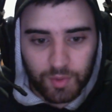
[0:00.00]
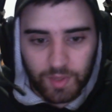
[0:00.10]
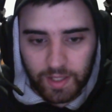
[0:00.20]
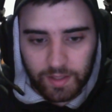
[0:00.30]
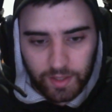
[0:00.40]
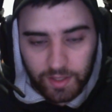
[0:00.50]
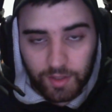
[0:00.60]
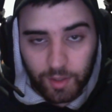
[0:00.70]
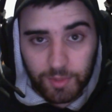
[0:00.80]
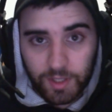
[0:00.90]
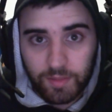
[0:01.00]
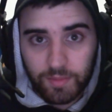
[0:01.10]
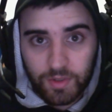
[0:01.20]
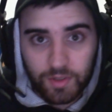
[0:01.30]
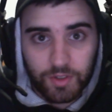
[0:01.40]
were like the top
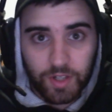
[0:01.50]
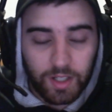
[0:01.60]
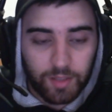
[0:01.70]
teams in Australia,